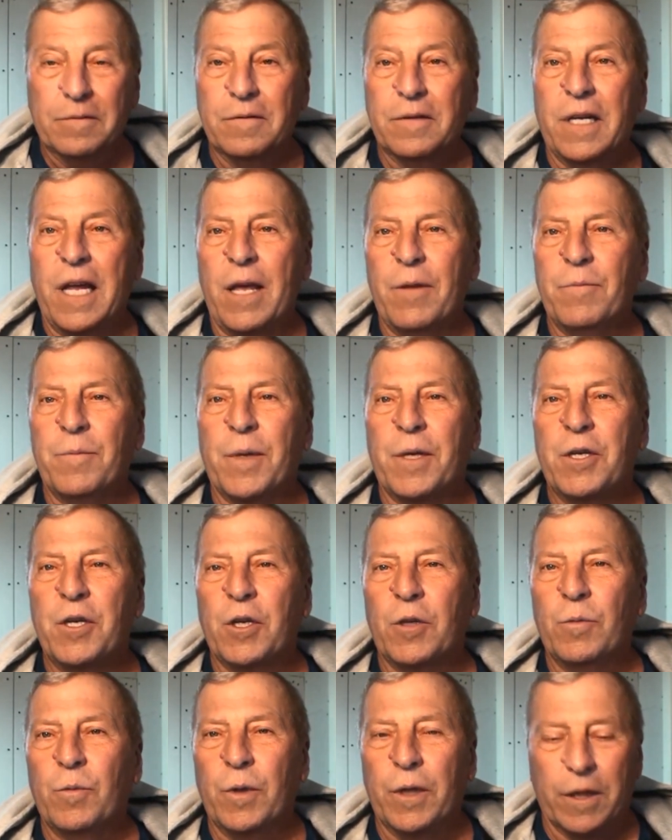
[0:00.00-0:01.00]
that'd be
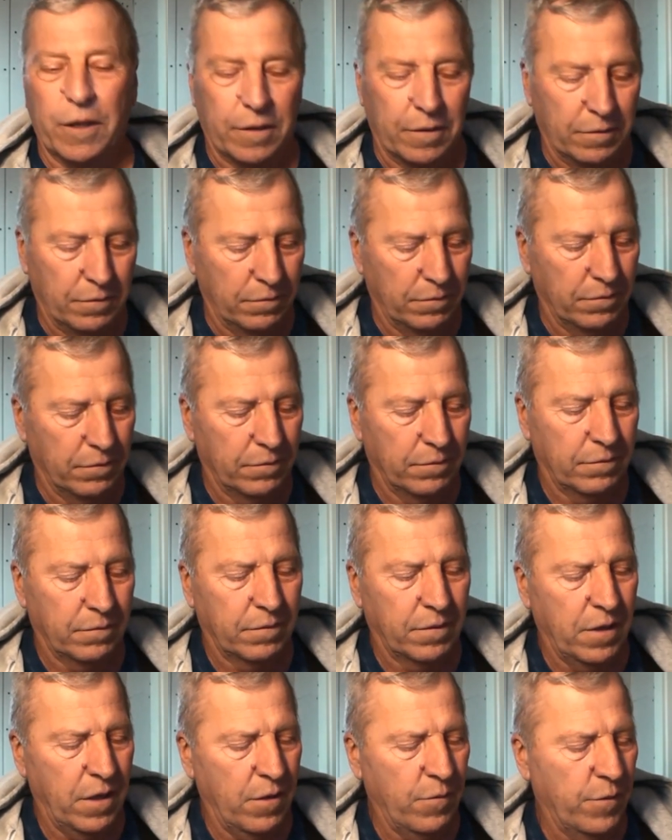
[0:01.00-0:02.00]
Goodwill
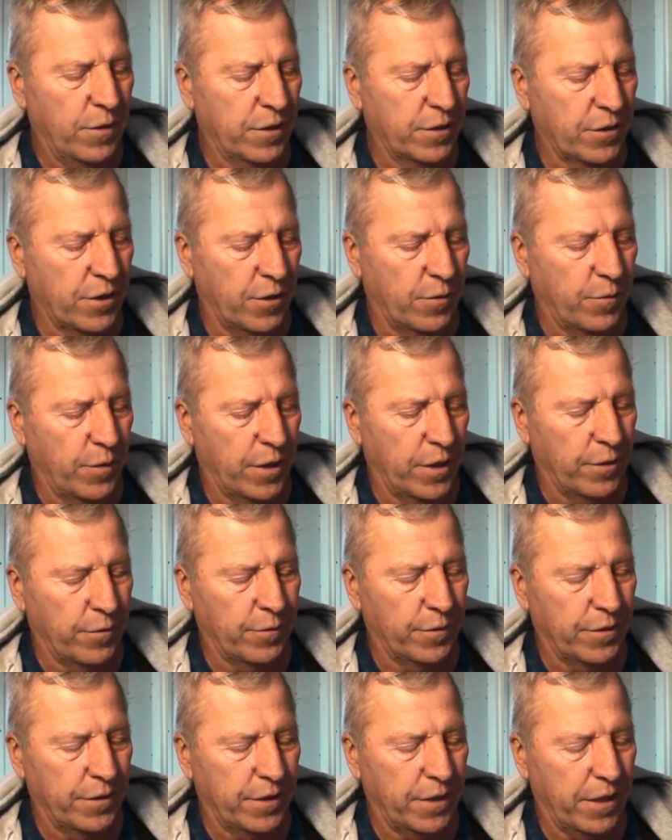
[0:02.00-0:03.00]
well, it wasn't
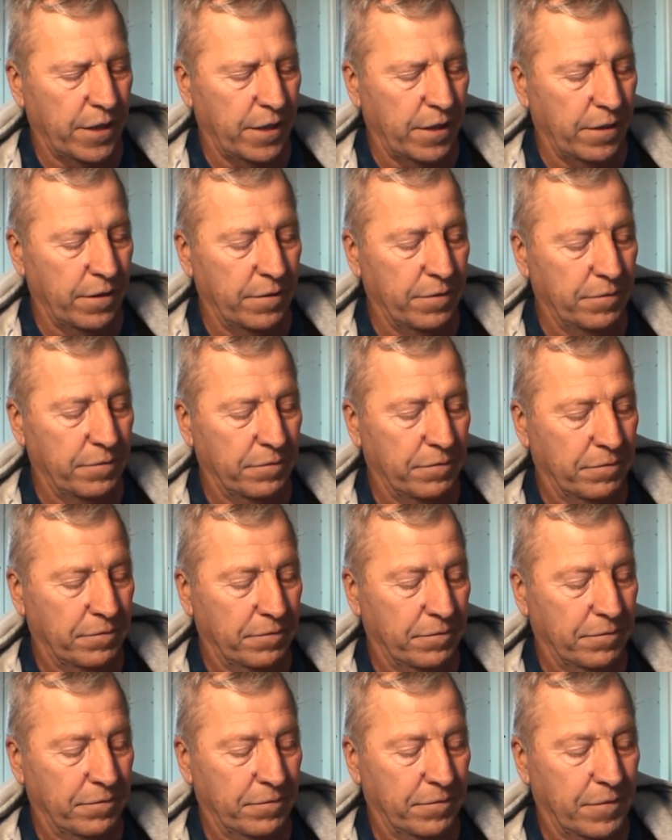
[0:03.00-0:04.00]
Goodwill, it was uh,
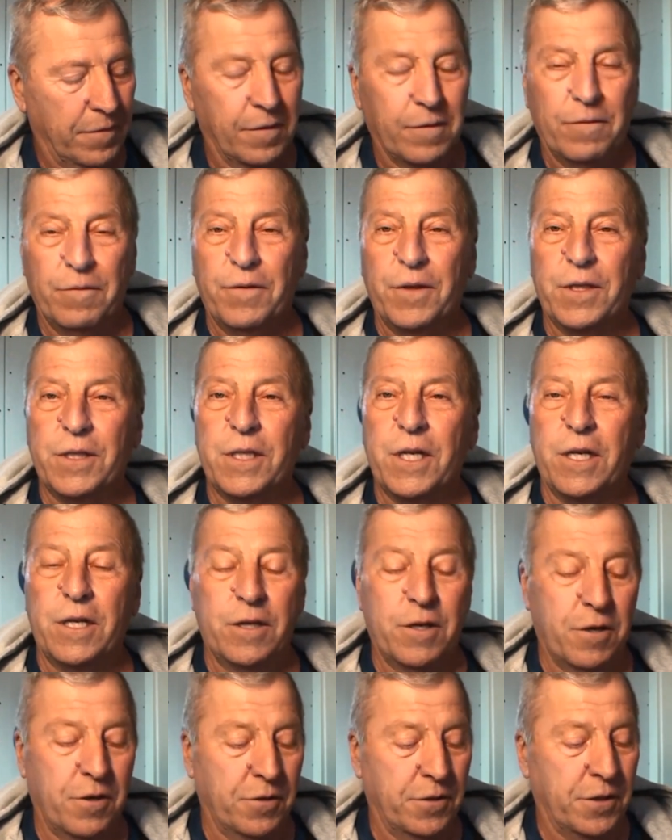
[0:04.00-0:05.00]
visiting
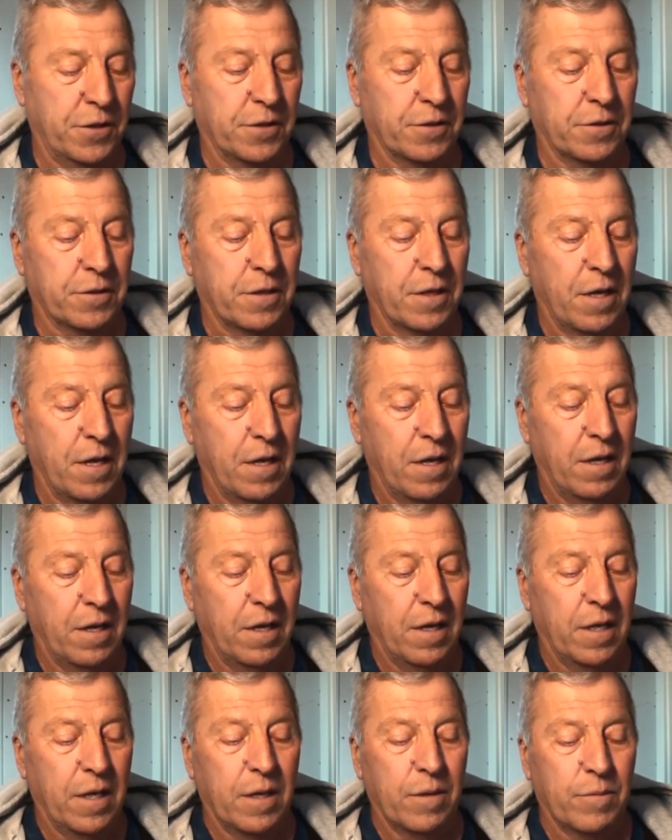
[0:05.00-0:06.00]
nurses.
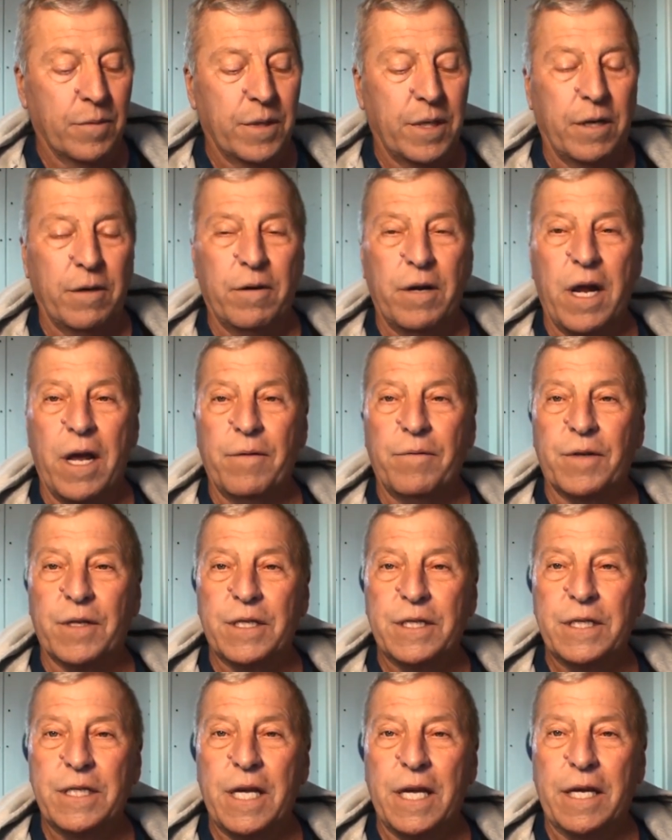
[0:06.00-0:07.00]
But they were having a
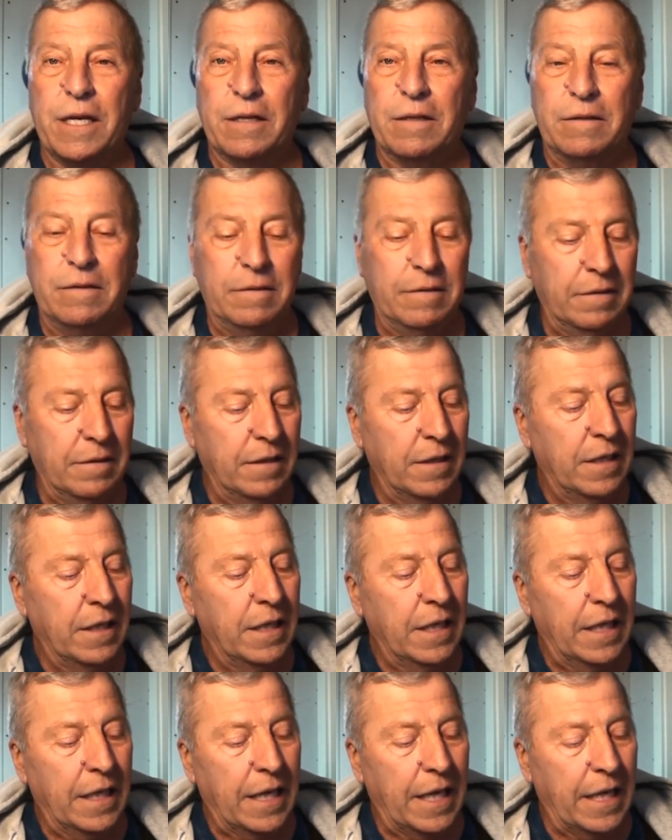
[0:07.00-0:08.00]
sale,
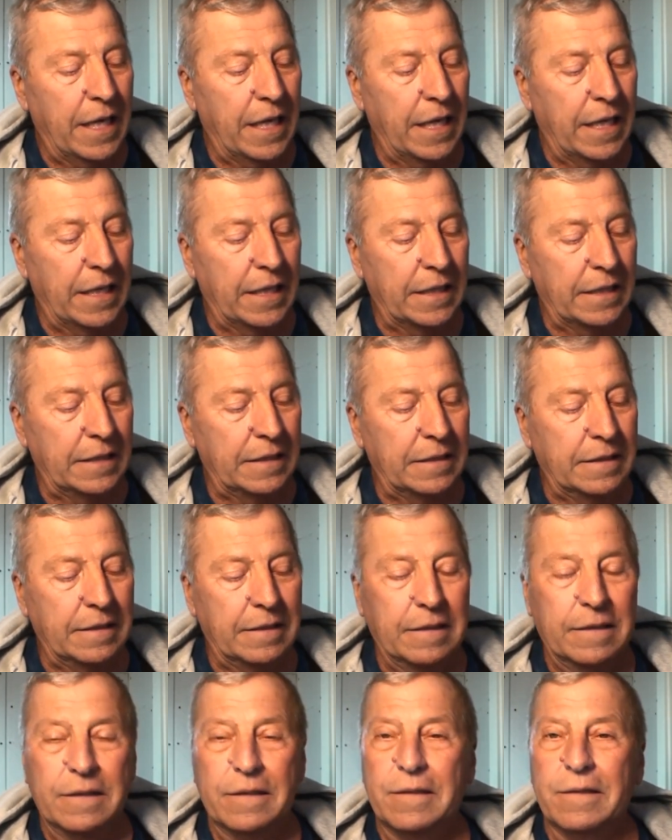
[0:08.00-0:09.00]
and
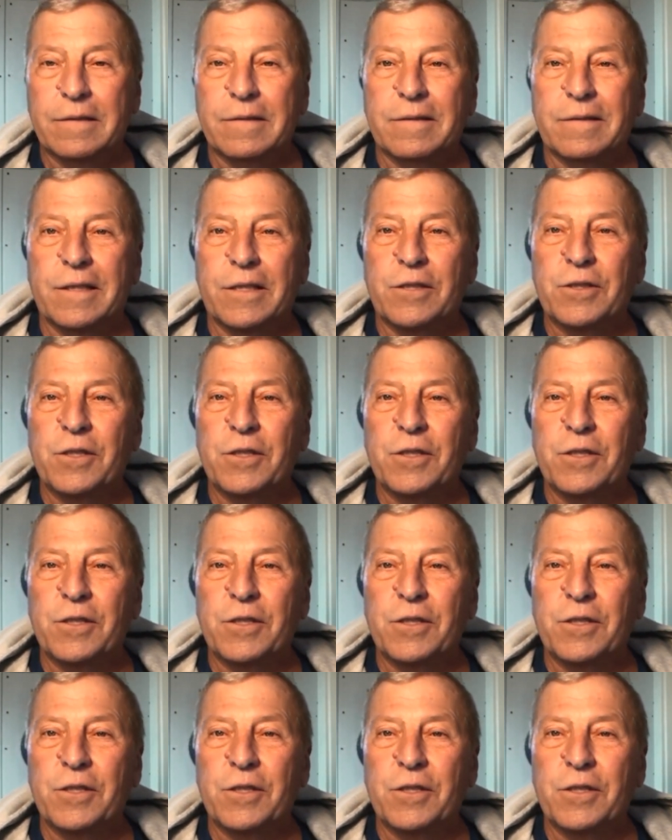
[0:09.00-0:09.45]
it